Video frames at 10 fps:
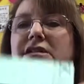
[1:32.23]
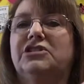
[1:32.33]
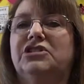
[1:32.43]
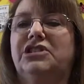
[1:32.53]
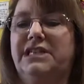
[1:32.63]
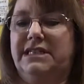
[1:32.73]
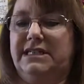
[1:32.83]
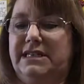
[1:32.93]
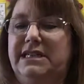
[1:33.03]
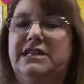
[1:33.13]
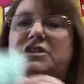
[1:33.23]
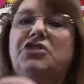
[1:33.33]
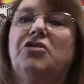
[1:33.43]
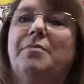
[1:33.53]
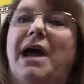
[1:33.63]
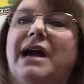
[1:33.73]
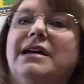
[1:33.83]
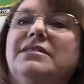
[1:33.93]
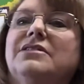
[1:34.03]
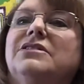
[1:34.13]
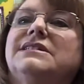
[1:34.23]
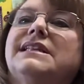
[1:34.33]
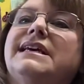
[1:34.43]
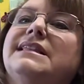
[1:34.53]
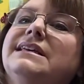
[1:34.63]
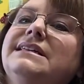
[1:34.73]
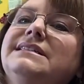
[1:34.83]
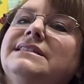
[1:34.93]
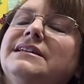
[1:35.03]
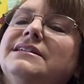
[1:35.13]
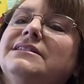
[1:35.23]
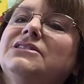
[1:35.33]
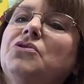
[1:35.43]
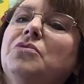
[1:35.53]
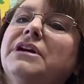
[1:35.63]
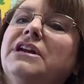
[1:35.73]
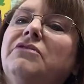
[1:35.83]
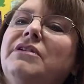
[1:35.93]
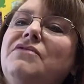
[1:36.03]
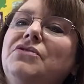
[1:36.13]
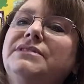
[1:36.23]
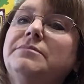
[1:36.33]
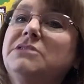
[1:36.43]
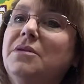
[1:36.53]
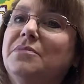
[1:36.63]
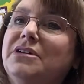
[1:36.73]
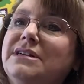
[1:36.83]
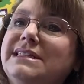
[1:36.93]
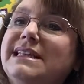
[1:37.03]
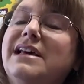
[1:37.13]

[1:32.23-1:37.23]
sheet in your packet that looks like this. So we're gonna review some numbers.